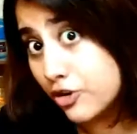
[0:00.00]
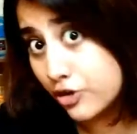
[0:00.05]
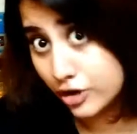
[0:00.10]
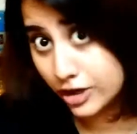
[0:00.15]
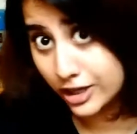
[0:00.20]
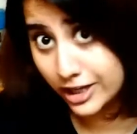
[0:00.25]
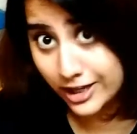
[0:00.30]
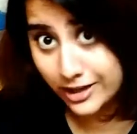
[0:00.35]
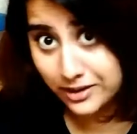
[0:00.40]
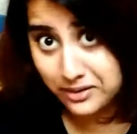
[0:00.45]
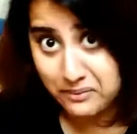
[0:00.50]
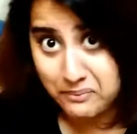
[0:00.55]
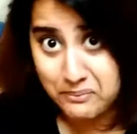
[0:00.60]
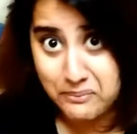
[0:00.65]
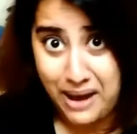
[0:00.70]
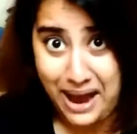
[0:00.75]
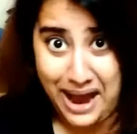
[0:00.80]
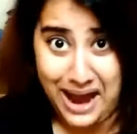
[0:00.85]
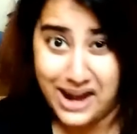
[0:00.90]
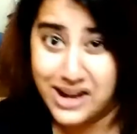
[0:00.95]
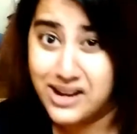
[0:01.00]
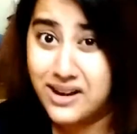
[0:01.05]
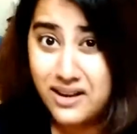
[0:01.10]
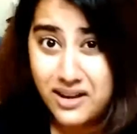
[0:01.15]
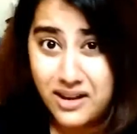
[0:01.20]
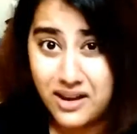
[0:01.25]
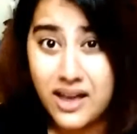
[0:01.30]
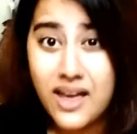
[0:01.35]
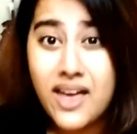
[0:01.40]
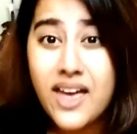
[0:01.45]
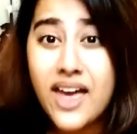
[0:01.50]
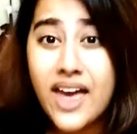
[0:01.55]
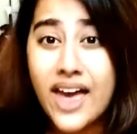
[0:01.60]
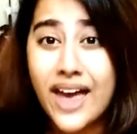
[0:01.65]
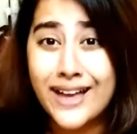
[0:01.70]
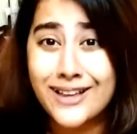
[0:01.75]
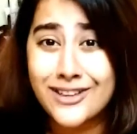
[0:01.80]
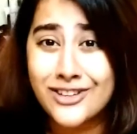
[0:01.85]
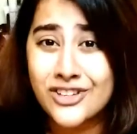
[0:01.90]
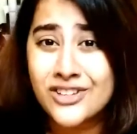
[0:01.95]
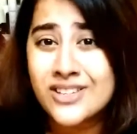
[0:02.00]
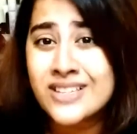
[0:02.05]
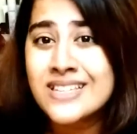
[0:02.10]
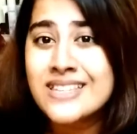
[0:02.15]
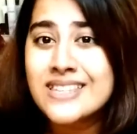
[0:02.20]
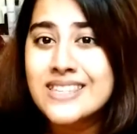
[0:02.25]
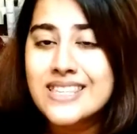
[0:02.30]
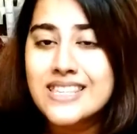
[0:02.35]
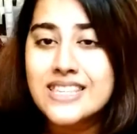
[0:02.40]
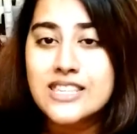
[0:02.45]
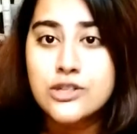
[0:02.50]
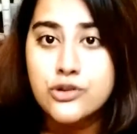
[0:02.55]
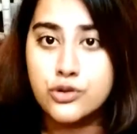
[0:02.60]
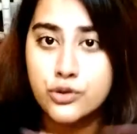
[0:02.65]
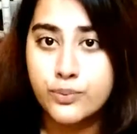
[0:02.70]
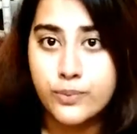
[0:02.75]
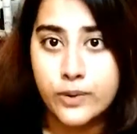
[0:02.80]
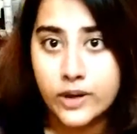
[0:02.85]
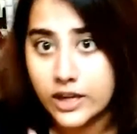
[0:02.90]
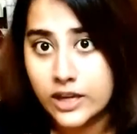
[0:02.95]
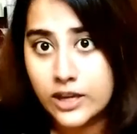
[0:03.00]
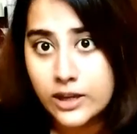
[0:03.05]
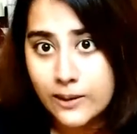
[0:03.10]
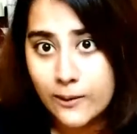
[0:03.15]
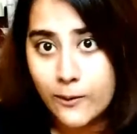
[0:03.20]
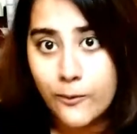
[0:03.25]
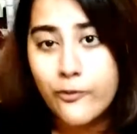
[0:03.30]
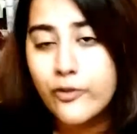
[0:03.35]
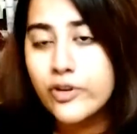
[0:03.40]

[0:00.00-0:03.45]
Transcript: really bad and she's the superhero,